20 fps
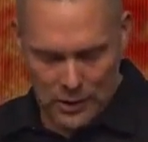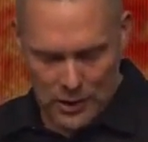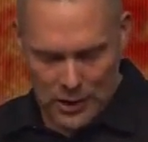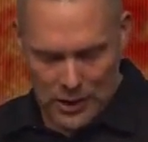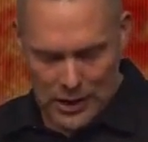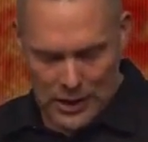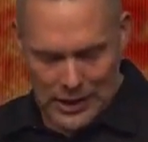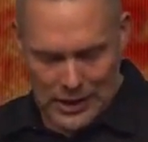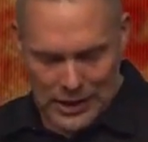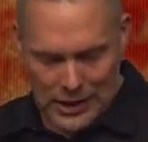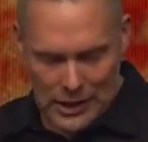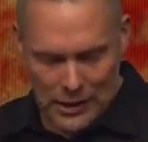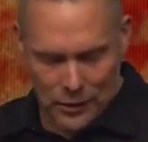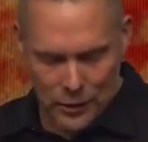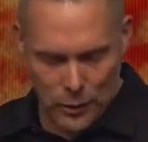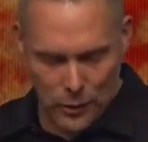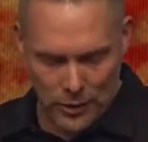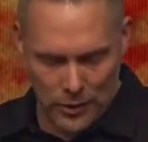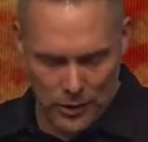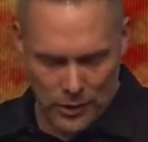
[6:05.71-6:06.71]
and he
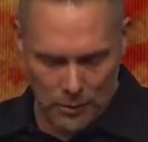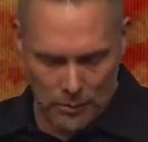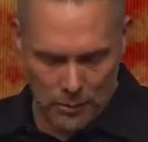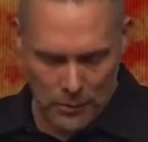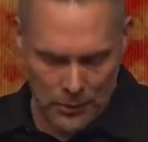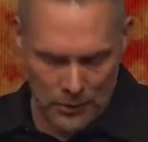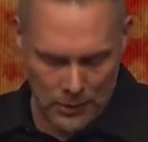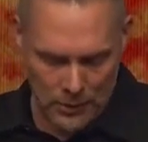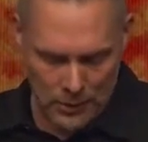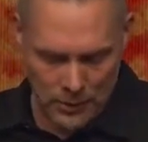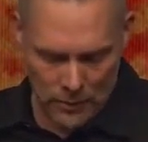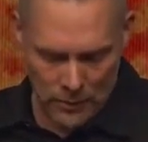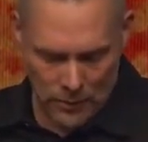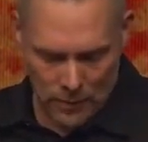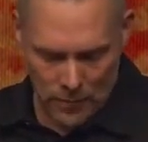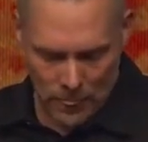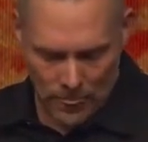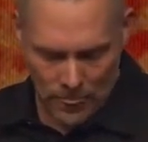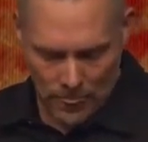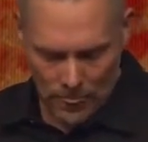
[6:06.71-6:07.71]
eats with them.'
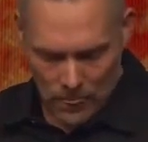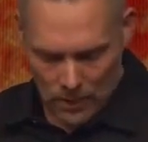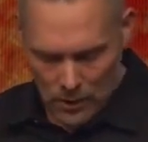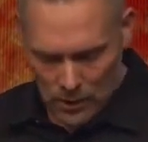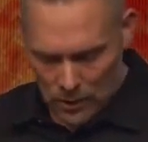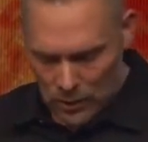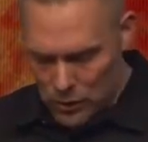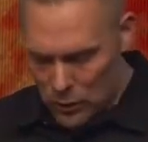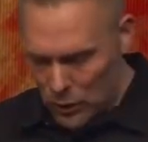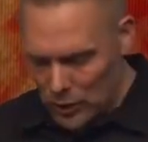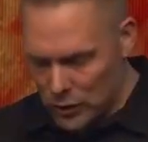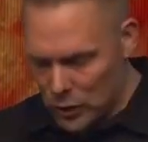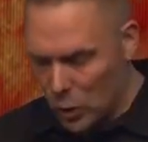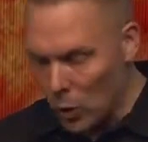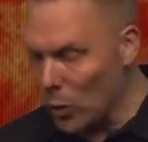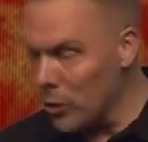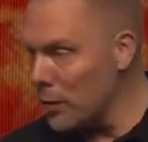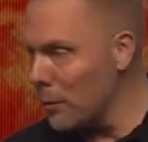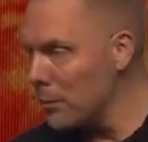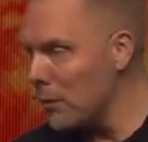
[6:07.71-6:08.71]
So he
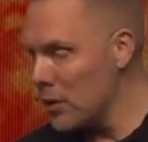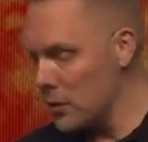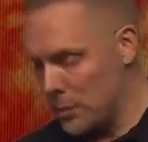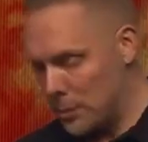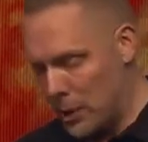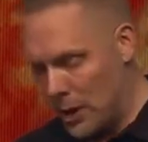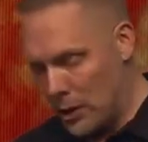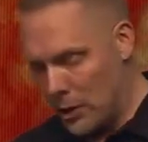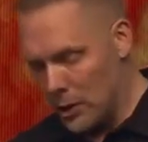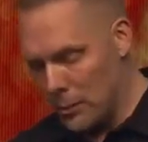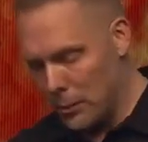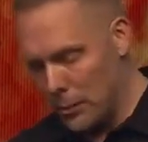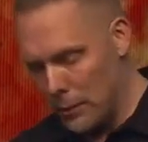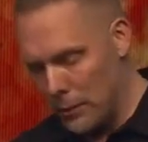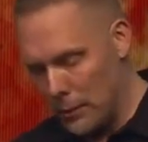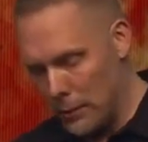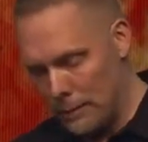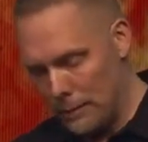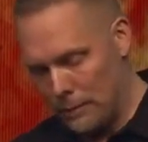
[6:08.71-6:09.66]
told them this parable."